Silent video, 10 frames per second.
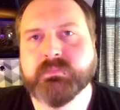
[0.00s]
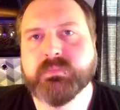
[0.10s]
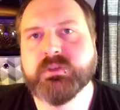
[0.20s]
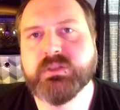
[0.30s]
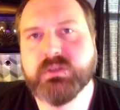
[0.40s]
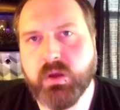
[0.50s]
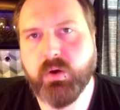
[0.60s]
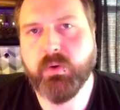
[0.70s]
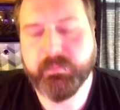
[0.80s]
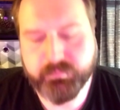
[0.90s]

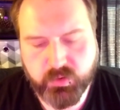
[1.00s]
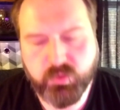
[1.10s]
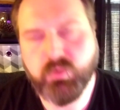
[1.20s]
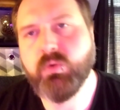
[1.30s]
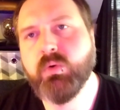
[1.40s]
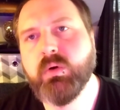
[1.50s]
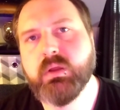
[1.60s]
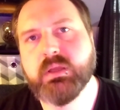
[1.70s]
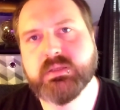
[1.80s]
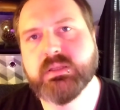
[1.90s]
So, who
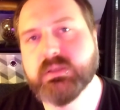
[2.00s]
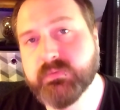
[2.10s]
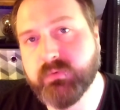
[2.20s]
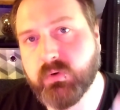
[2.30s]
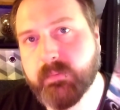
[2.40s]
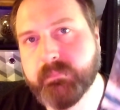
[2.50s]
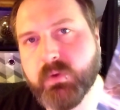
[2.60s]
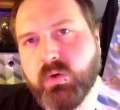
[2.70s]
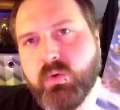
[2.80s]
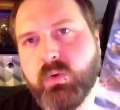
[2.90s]
is this for?
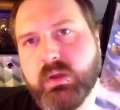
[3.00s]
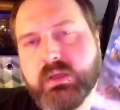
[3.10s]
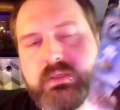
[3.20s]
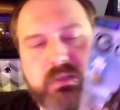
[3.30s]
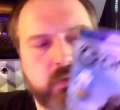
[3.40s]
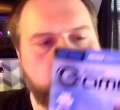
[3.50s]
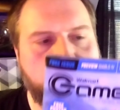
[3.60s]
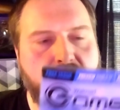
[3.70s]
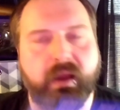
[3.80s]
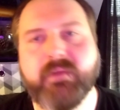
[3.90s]
Who is
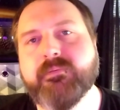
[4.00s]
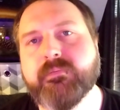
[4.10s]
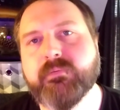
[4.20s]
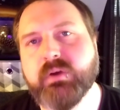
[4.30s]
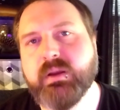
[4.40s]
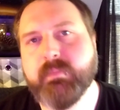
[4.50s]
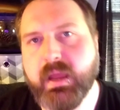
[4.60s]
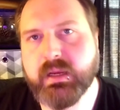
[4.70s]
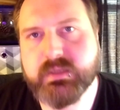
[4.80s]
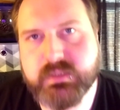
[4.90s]
a free
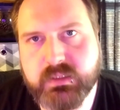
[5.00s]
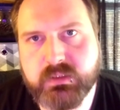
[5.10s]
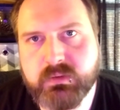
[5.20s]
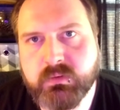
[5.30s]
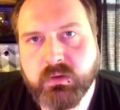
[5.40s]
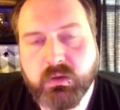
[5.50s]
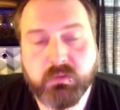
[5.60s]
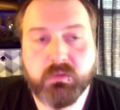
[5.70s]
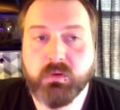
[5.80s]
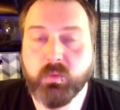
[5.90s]
magazine
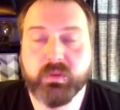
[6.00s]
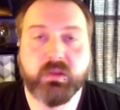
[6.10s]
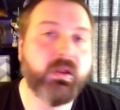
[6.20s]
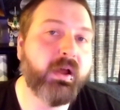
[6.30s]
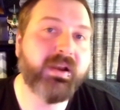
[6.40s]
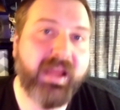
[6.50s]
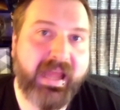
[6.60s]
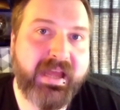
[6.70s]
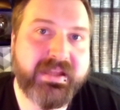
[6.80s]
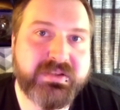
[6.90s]
with a lot of
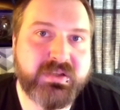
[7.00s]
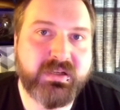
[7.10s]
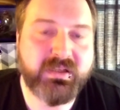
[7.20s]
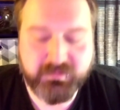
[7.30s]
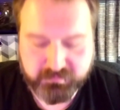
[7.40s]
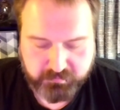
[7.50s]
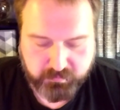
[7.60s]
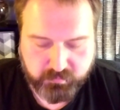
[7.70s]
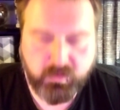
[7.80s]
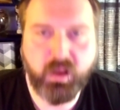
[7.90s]
ads in it
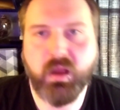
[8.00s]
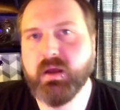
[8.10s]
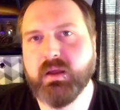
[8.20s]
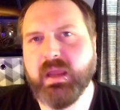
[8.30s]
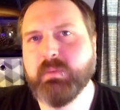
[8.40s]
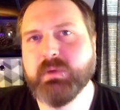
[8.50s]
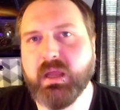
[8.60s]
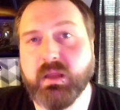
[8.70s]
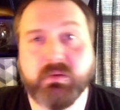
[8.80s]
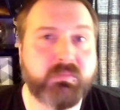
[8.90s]
aimed
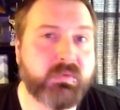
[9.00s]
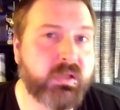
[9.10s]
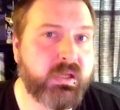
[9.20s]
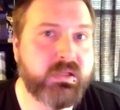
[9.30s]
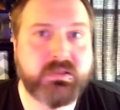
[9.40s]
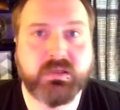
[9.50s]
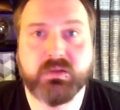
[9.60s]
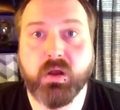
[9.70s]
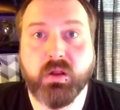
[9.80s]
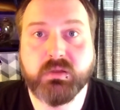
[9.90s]
at? Kids,
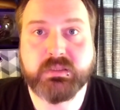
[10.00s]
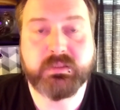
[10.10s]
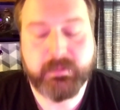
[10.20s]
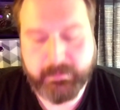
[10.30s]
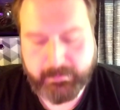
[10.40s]
adults?